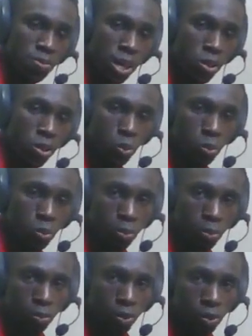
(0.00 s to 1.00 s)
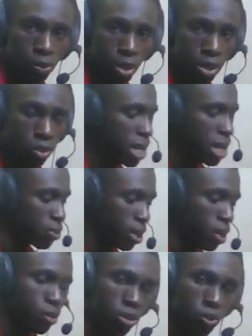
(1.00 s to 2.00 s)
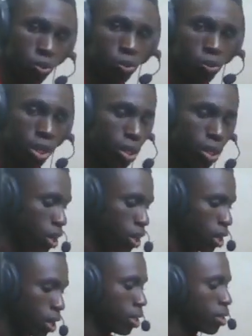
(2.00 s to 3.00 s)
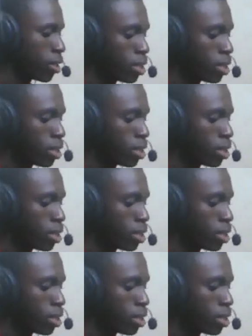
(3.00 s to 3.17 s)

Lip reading: is my 2. Okay, so that's what I'm just doing. Okay,